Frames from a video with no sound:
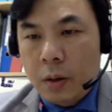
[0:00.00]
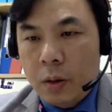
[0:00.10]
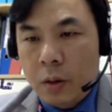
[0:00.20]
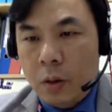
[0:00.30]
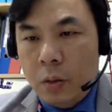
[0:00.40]

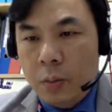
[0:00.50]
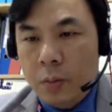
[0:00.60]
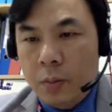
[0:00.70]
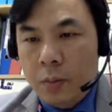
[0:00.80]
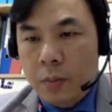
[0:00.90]
cubed
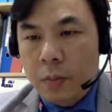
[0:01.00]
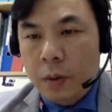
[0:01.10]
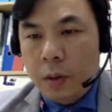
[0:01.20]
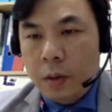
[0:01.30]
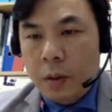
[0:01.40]

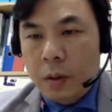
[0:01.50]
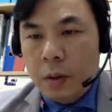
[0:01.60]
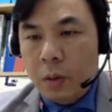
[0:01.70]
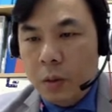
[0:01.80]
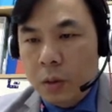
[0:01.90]
is
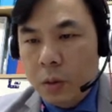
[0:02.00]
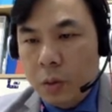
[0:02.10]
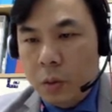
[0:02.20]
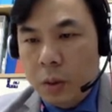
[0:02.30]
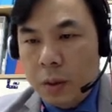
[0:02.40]
equal to
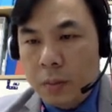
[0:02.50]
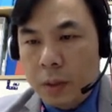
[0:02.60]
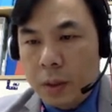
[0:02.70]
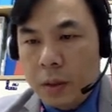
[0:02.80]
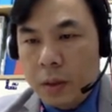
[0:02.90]
1
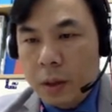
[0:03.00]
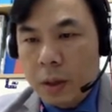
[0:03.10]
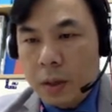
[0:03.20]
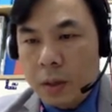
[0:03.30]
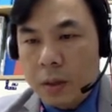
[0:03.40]
minus
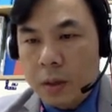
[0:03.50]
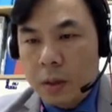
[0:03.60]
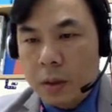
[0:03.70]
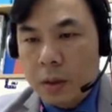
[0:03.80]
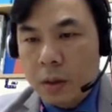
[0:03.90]
x
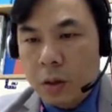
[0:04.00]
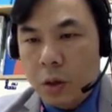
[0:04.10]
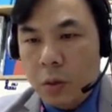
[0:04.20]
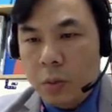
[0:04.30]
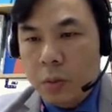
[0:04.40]
cubed.